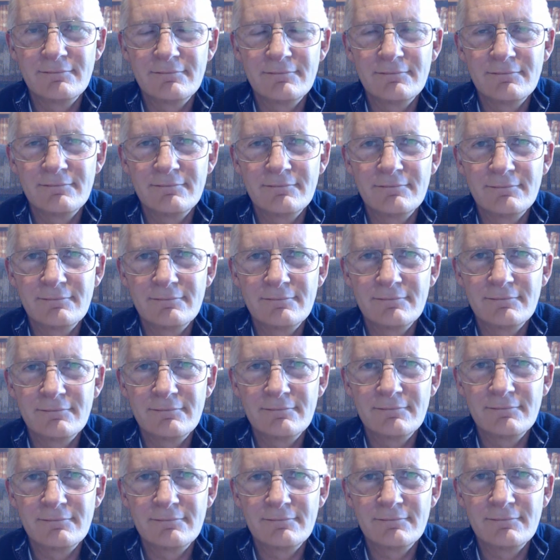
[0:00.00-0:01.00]

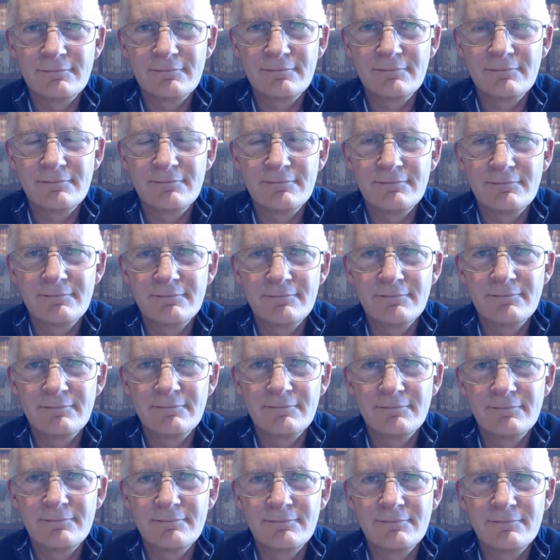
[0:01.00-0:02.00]

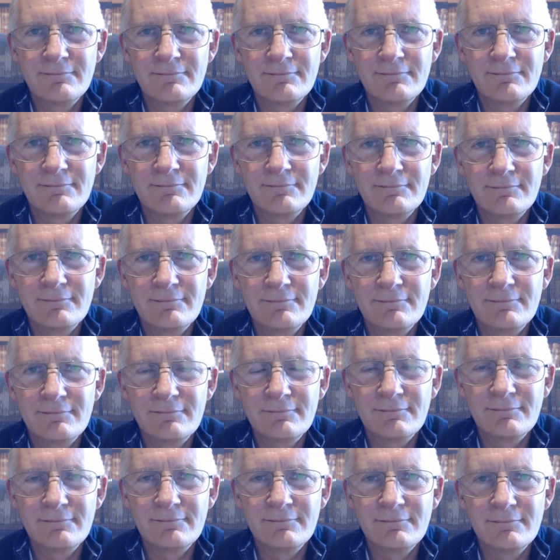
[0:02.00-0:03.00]

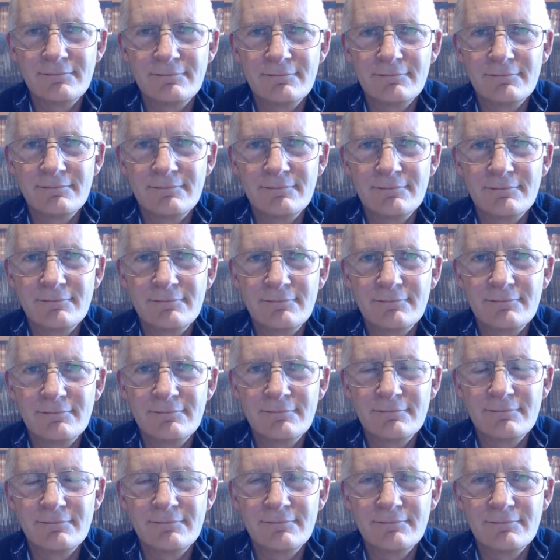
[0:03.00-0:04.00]

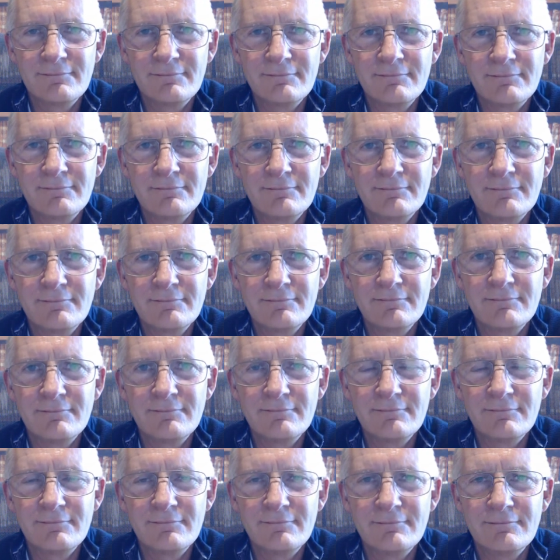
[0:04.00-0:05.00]

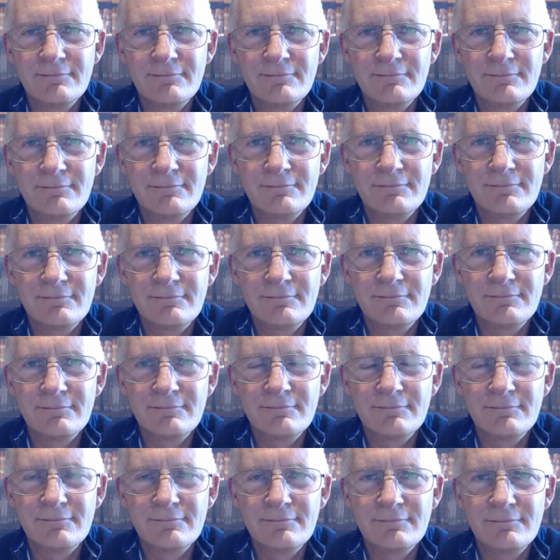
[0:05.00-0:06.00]

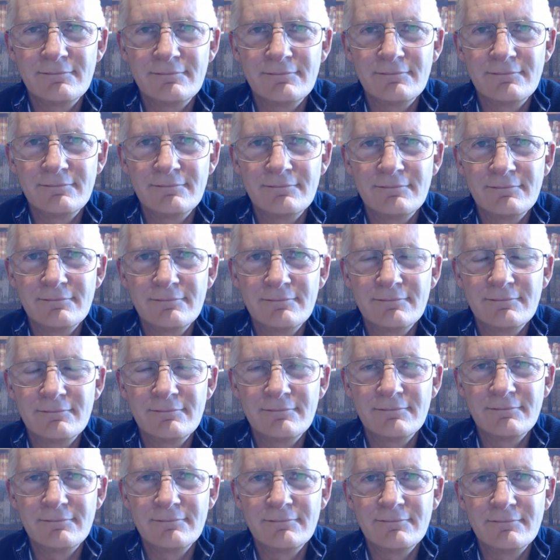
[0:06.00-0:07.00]

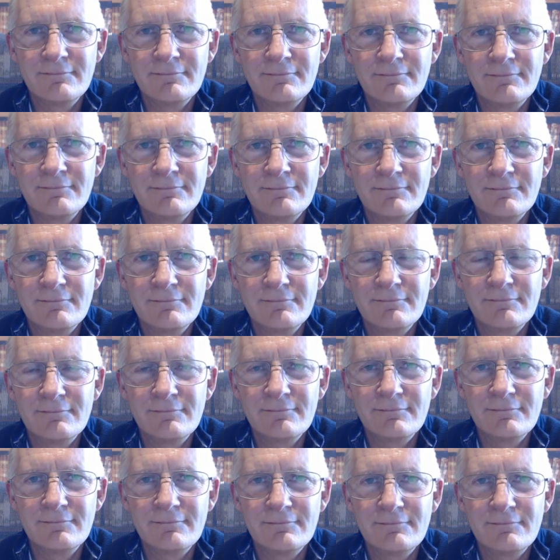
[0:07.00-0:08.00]
This person isn't speaking.